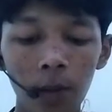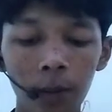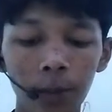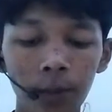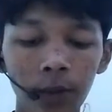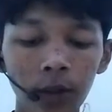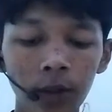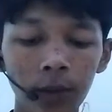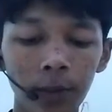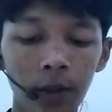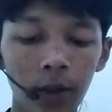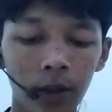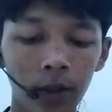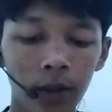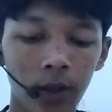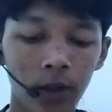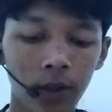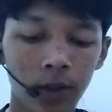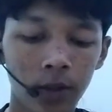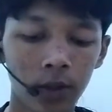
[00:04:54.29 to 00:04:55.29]
Money
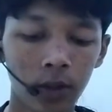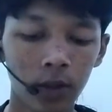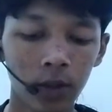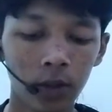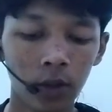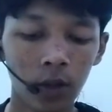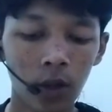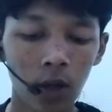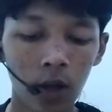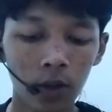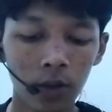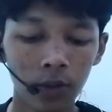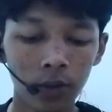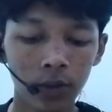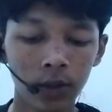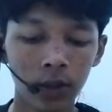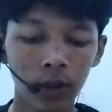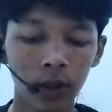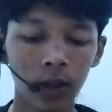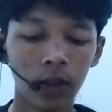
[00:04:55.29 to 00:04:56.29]
makers now
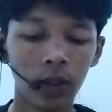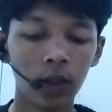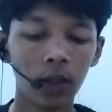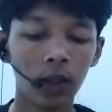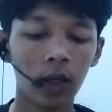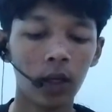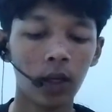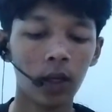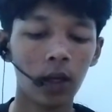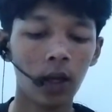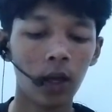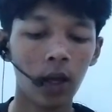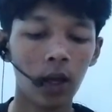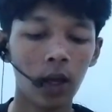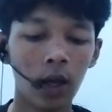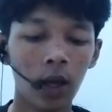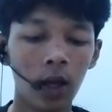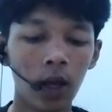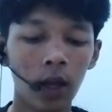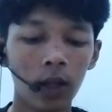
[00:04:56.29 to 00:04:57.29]
see
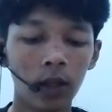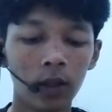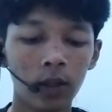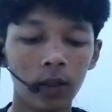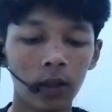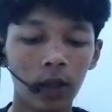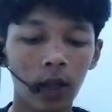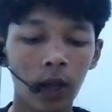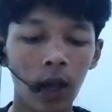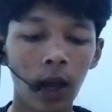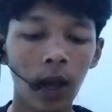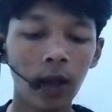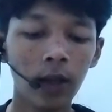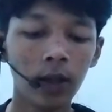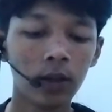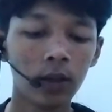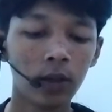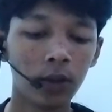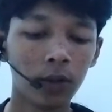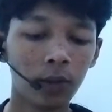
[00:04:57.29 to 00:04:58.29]
an
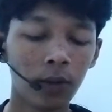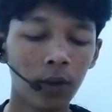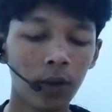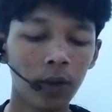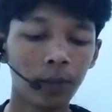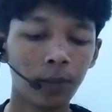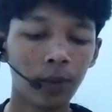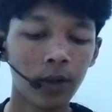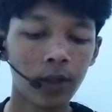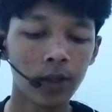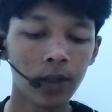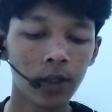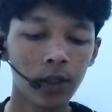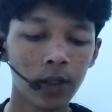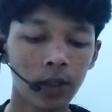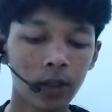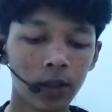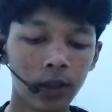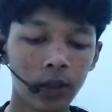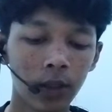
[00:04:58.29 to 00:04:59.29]
81%
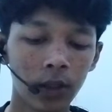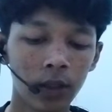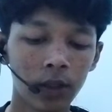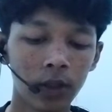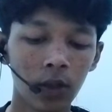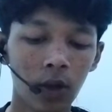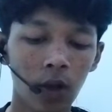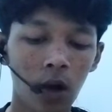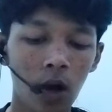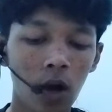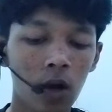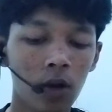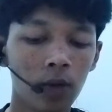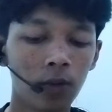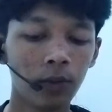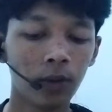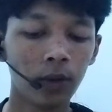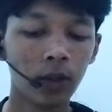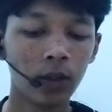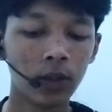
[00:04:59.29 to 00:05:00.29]
chance
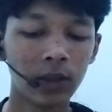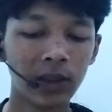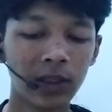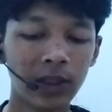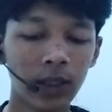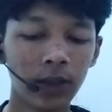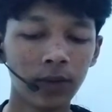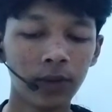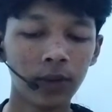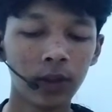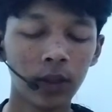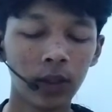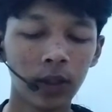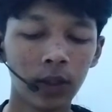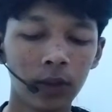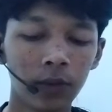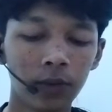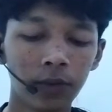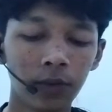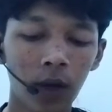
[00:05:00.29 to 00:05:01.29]
of a
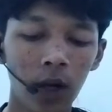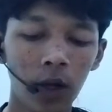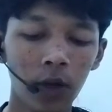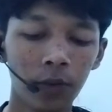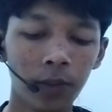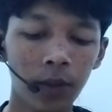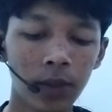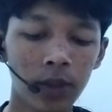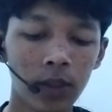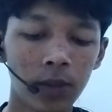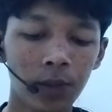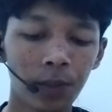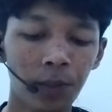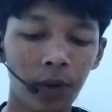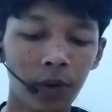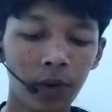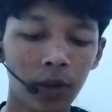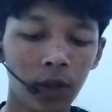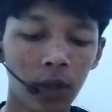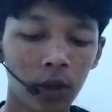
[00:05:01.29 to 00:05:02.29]
75 basis
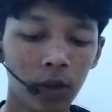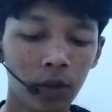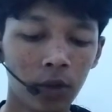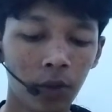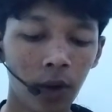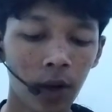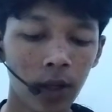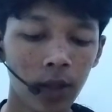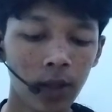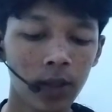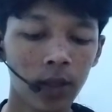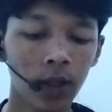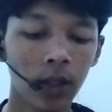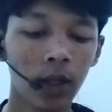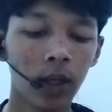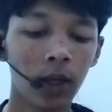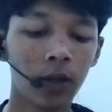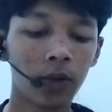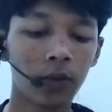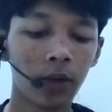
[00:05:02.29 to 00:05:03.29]
point increase
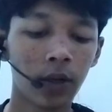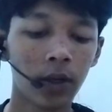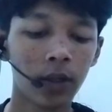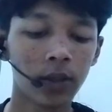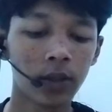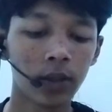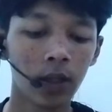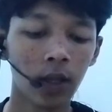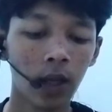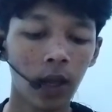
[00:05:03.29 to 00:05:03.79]
in rates